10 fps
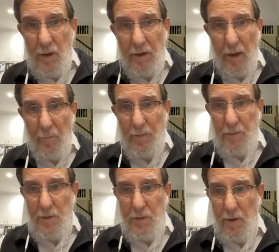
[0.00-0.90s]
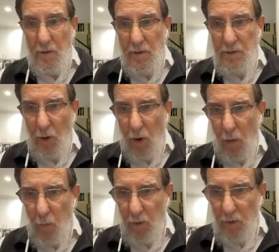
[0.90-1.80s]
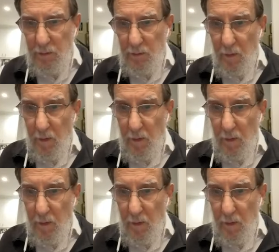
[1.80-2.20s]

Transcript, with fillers: And the emphasis here is in all worlds.